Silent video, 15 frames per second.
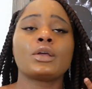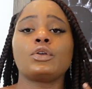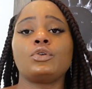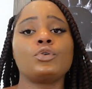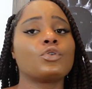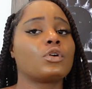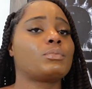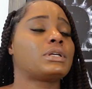
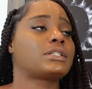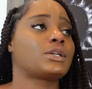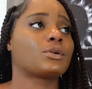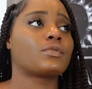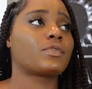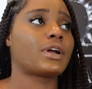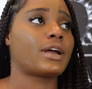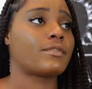You're gonna be single
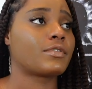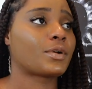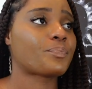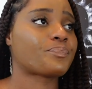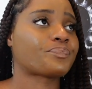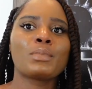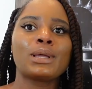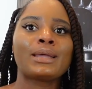forever.
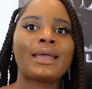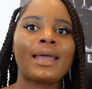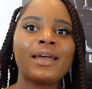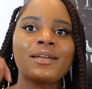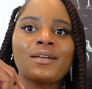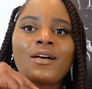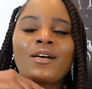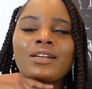But yeah,
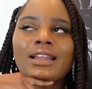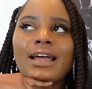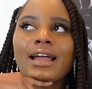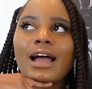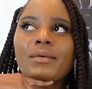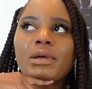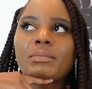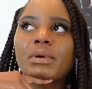y'all, like,
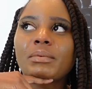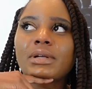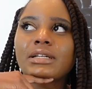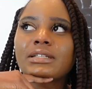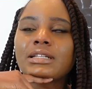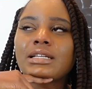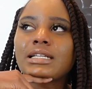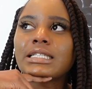I've been bumping
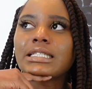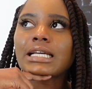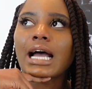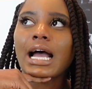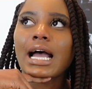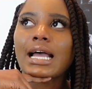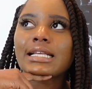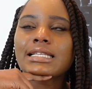into these
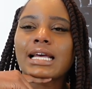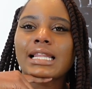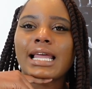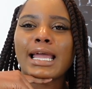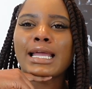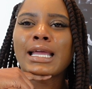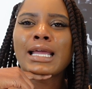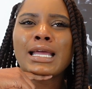guys that
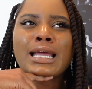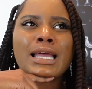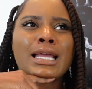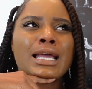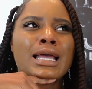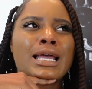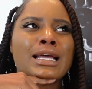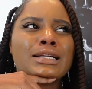like
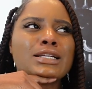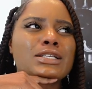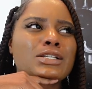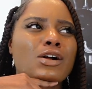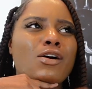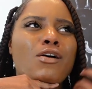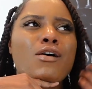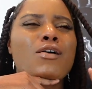just
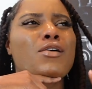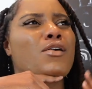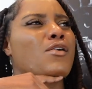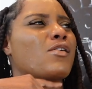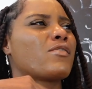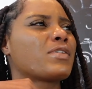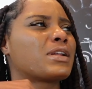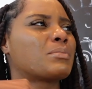are
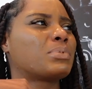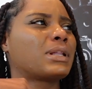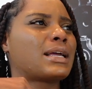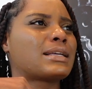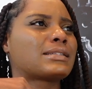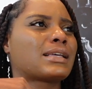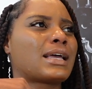all over the place.